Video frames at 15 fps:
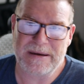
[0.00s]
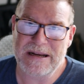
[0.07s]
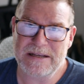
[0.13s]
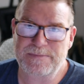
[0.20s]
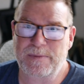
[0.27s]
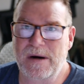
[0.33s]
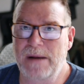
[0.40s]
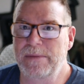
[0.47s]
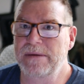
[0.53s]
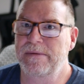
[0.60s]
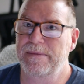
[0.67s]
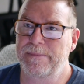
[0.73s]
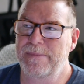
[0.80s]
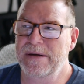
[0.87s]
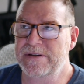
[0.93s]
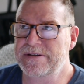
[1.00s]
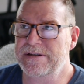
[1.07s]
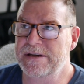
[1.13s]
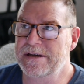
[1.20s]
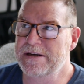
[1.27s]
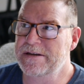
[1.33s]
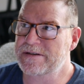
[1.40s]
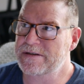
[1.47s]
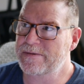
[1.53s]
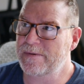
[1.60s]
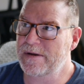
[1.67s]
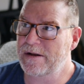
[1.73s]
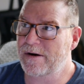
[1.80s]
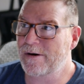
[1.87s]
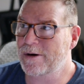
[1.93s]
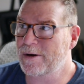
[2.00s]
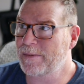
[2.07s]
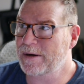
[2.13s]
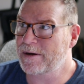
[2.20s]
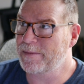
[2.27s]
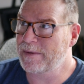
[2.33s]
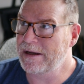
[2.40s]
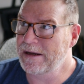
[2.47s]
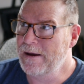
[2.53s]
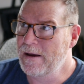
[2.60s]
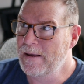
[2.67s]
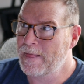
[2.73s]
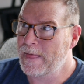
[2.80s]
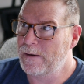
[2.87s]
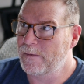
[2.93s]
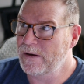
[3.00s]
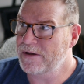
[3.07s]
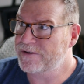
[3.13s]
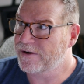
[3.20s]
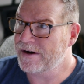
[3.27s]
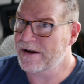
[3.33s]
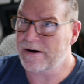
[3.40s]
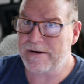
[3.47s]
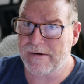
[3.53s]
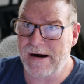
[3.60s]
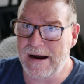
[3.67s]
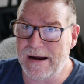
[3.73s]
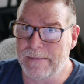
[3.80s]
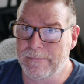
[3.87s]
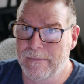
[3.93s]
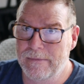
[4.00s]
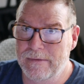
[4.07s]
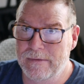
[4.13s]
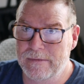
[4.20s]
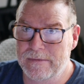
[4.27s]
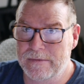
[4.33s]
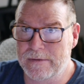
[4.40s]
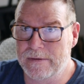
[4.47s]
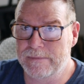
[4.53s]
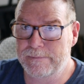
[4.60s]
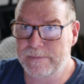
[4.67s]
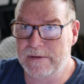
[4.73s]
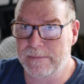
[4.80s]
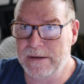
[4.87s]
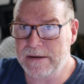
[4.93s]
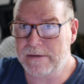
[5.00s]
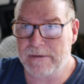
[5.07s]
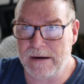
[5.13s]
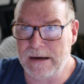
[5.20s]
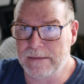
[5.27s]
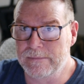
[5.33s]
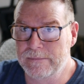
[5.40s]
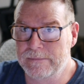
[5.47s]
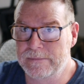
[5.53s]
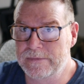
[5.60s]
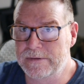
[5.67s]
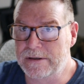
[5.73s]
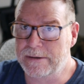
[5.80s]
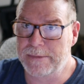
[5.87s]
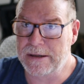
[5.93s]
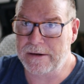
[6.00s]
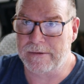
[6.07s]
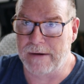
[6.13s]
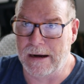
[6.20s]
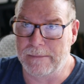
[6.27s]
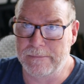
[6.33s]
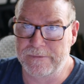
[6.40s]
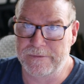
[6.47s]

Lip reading: And that's probably the biggest thing is, well, our argument could be, well, it's already a crime to commit a crime, to commit a crime.